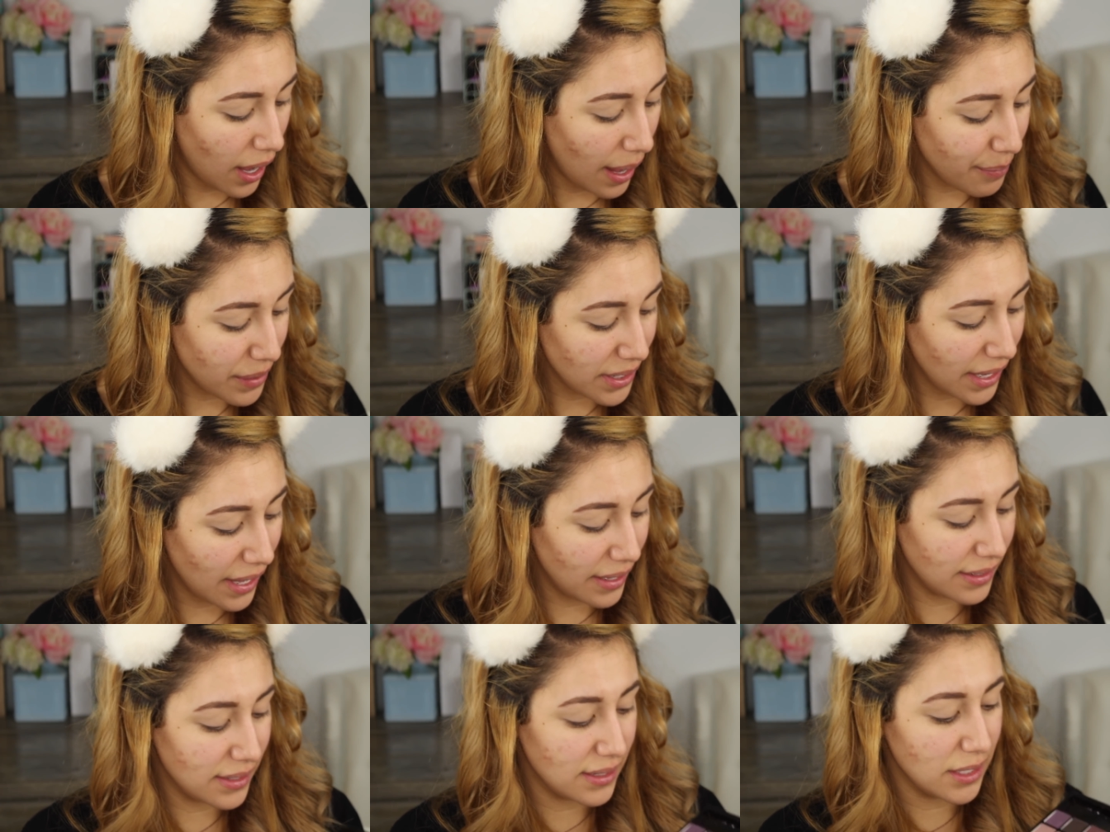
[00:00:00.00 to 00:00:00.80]
I'm gonna
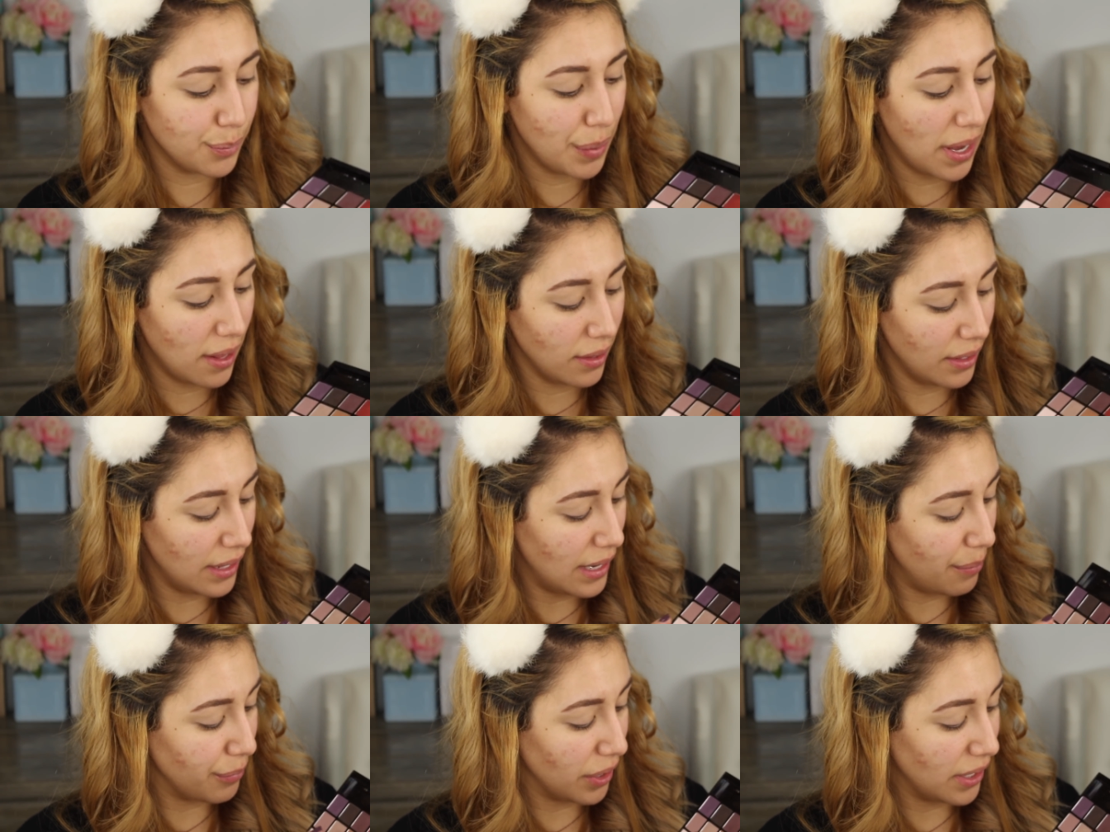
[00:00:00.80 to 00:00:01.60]
get into this palette
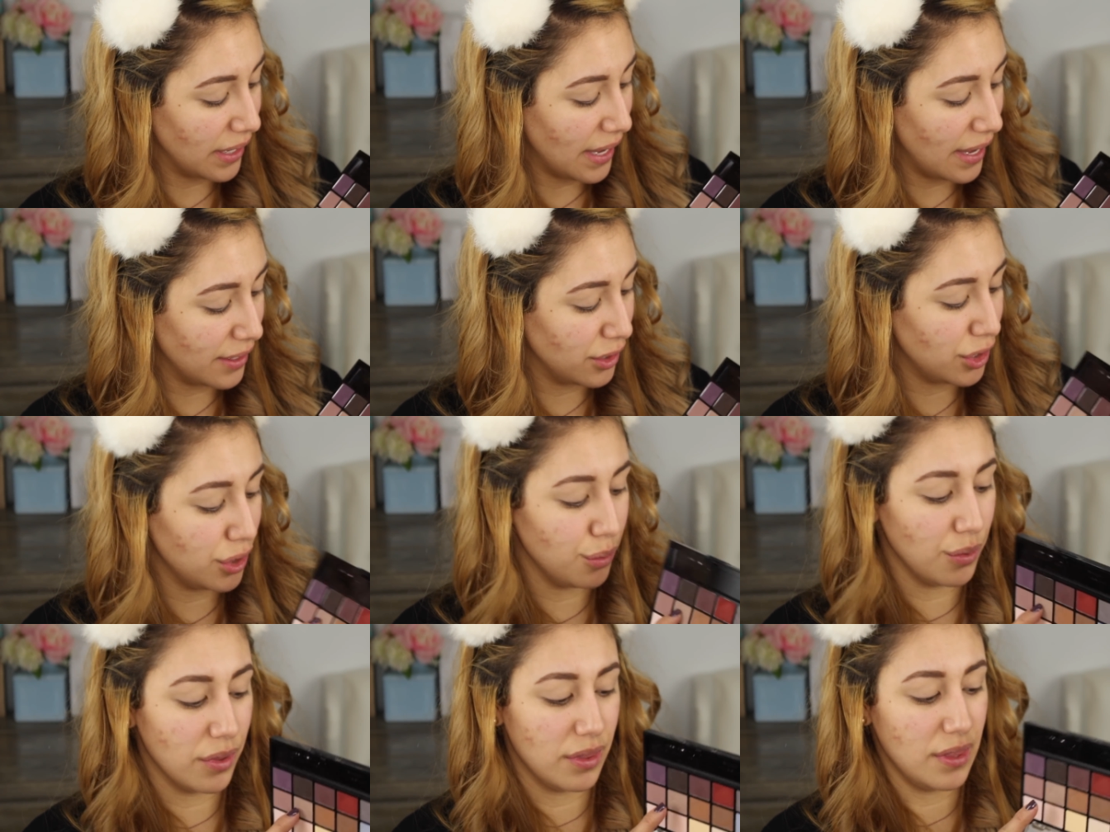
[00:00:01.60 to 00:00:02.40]
and I'm gonna get
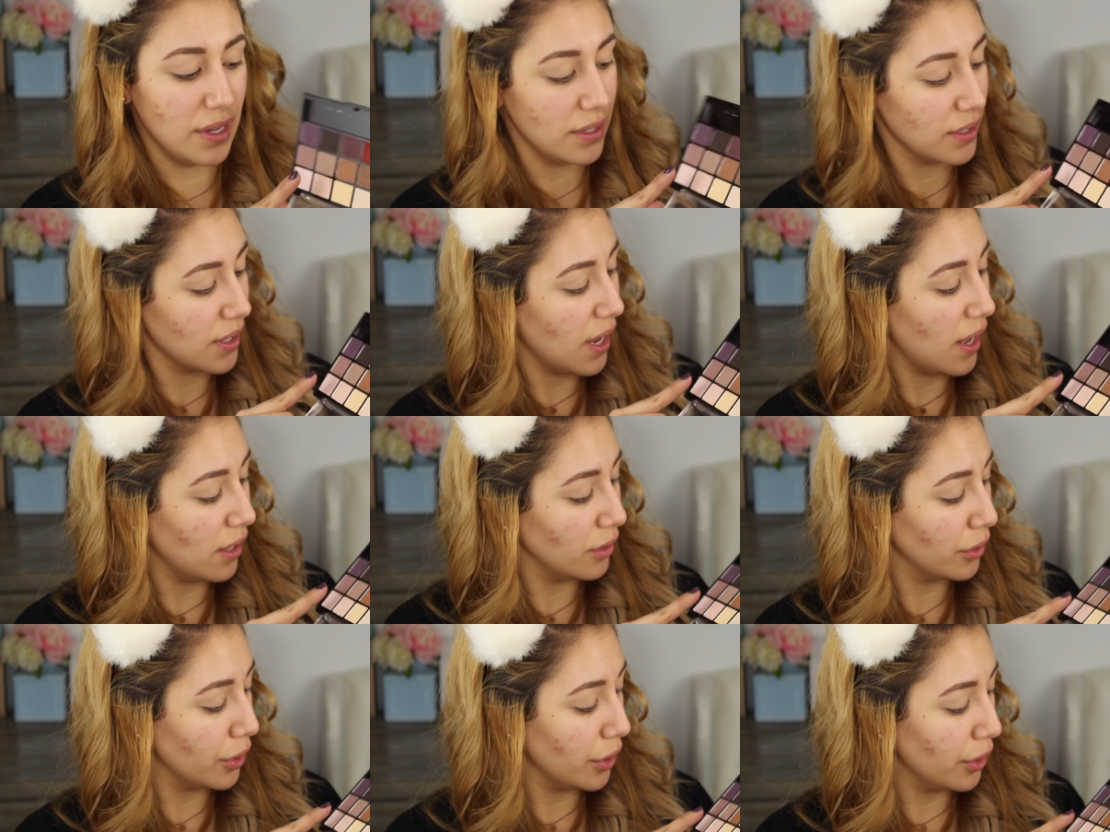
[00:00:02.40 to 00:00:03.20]
into this
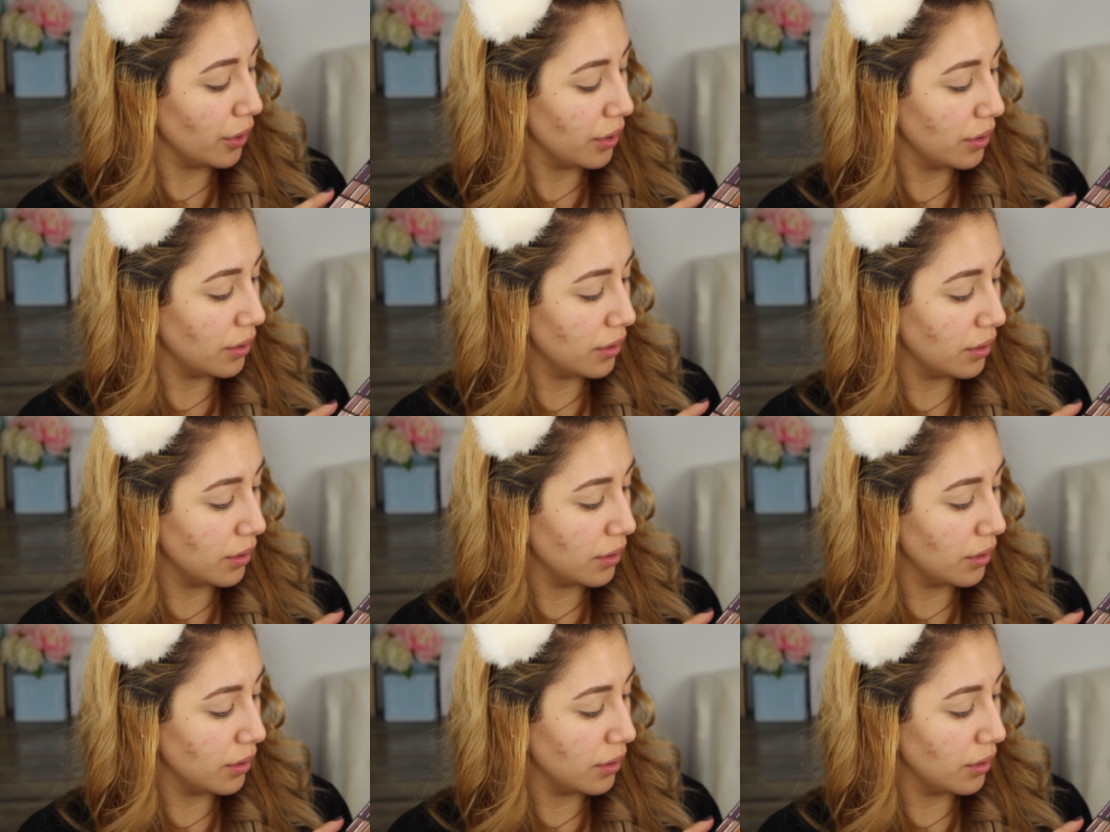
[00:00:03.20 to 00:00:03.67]
color